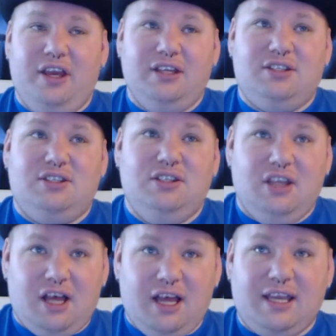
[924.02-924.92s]
they,
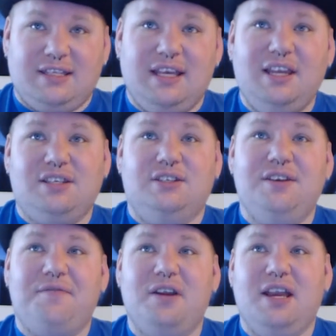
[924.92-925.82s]
like I said, it's a
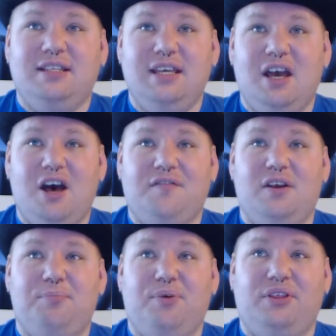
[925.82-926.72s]
different idea of
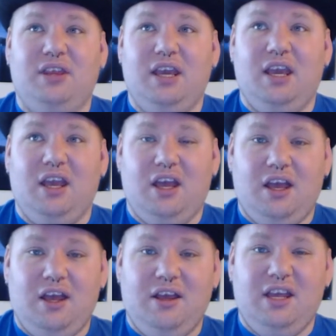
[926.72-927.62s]
it, but they
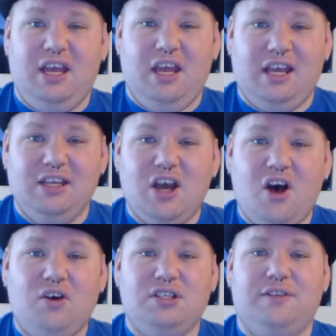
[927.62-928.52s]

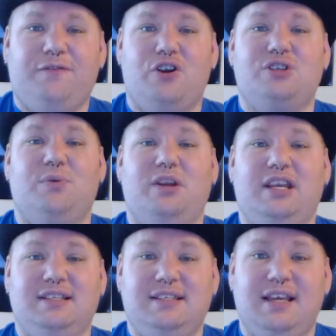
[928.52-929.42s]
acknowledged the first one
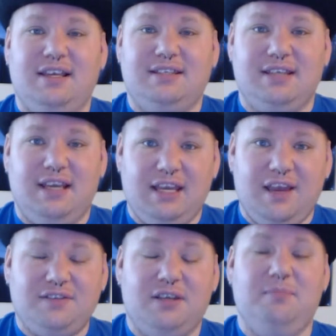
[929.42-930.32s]
exists and
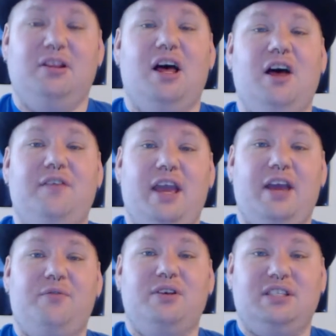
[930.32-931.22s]
gave some love
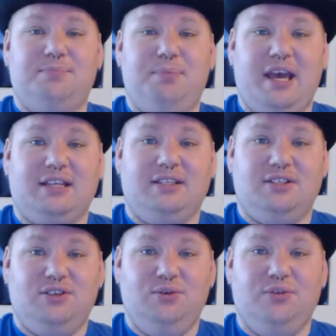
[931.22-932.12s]
and
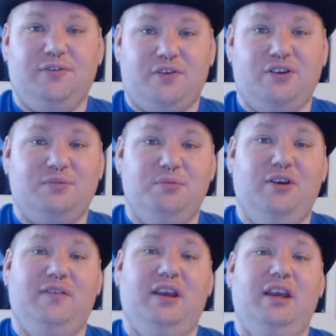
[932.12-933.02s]
respect to the first
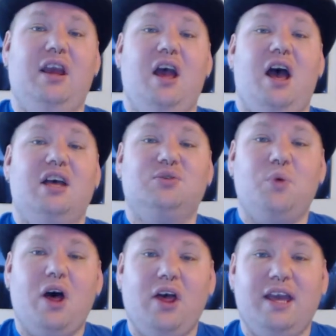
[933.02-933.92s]
movie. As
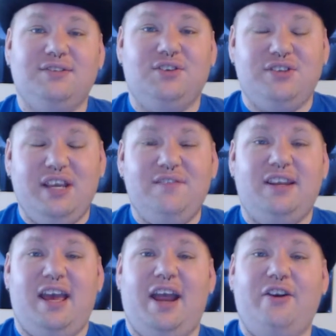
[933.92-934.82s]
well as there's
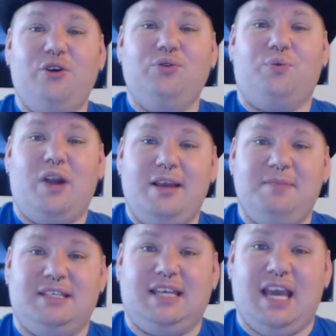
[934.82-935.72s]
even a Harold
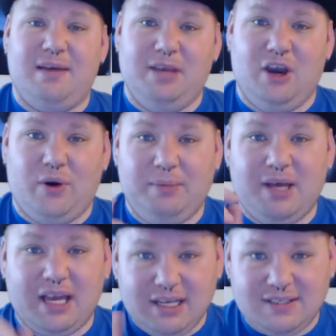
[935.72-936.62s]
Ramis cameo. I'm
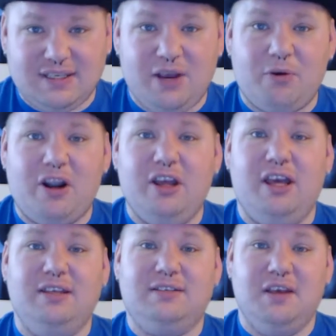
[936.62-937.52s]
not going to say where it
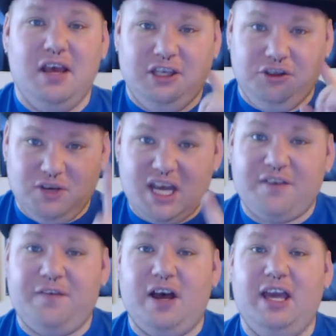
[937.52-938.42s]
is. You got
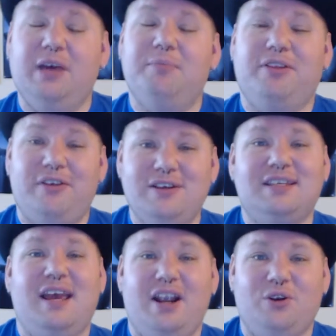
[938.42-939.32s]
to find it, but there
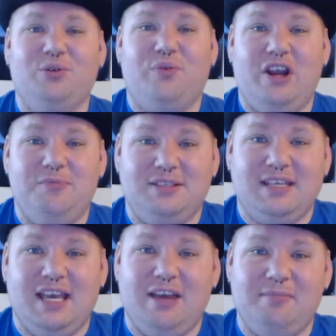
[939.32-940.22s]
is a Harold
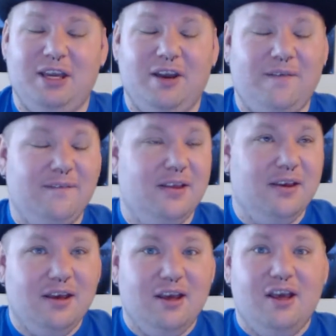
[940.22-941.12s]
Ramis cameo.
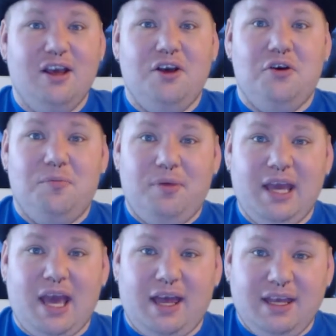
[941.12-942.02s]
But
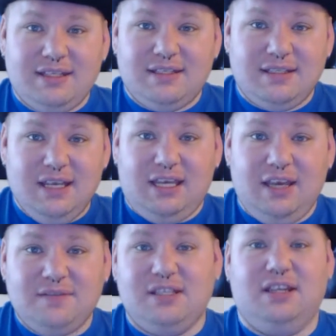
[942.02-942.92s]
yeah, it
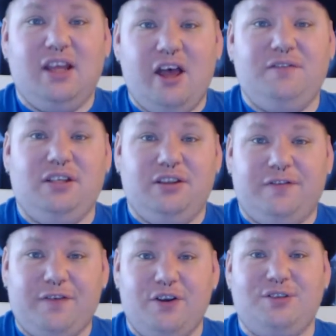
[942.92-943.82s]
gives love to the
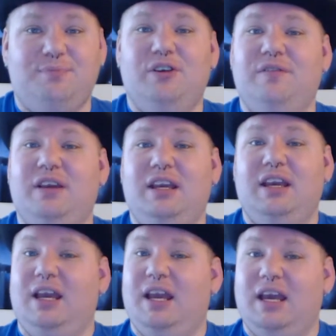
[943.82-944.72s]
first
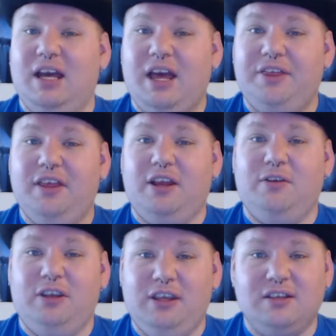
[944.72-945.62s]
movie, and I think
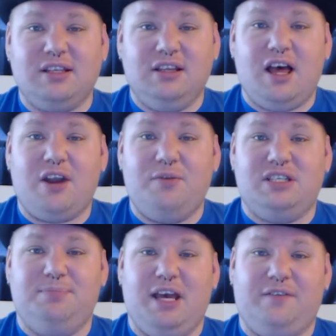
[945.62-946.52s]
does a lot of
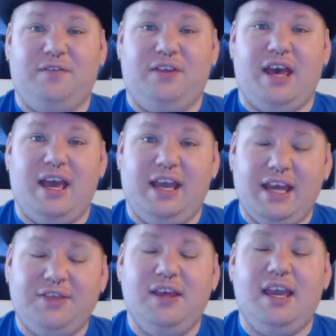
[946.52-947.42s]
respect for that.
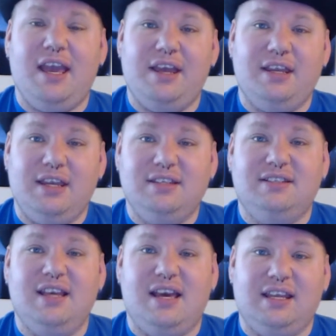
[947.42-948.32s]
And at the end, it is
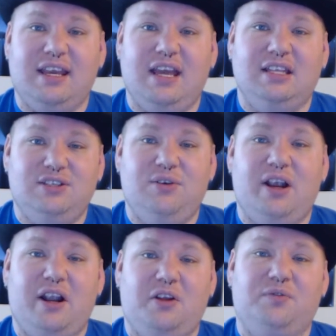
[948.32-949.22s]
dedicated to
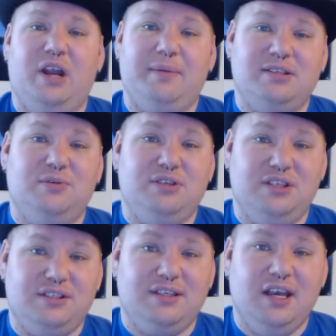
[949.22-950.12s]
Harold Ramis, which
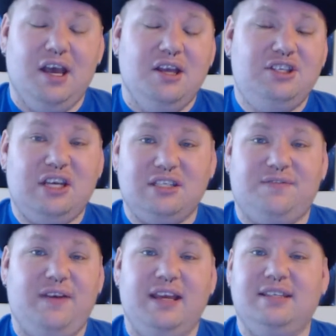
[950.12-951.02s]
is
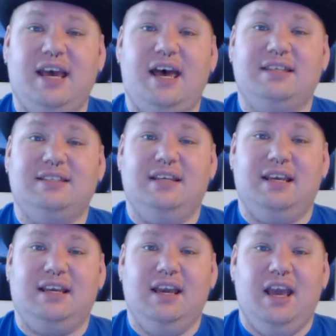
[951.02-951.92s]
just
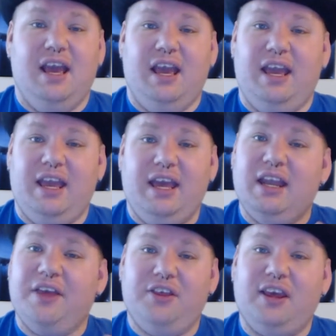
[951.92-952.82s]
fantastic.
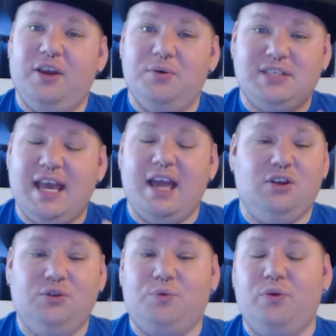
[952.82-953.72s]
And I think it was
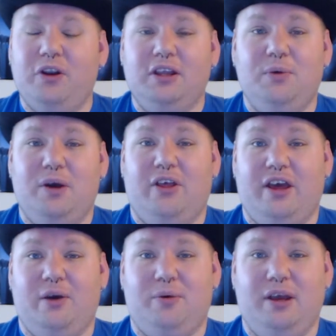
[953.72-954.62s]
handled really well
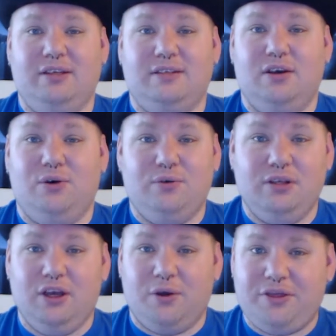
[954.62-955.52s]
that way. So,
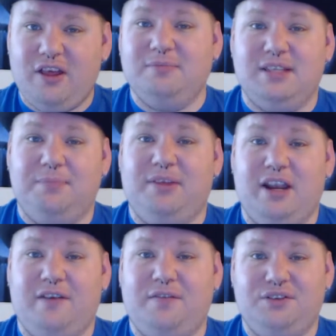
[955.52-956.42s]
thumbs up
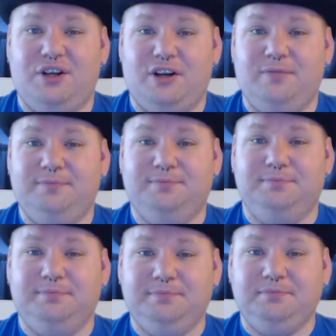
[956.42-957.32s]
there for sure.
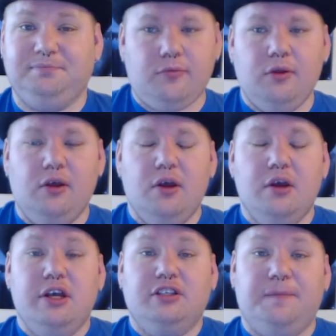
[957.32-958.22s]

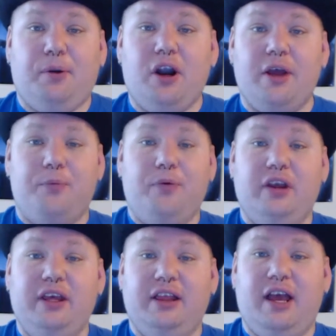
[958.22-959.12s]
So the part I
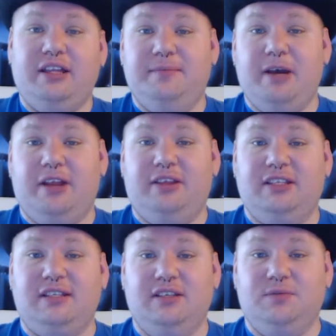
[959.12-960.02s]
really liked about
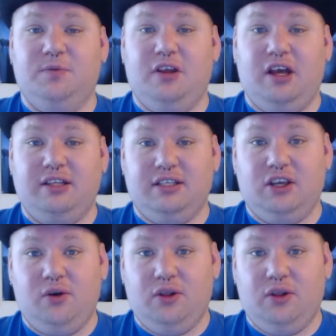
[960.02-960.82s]
this is to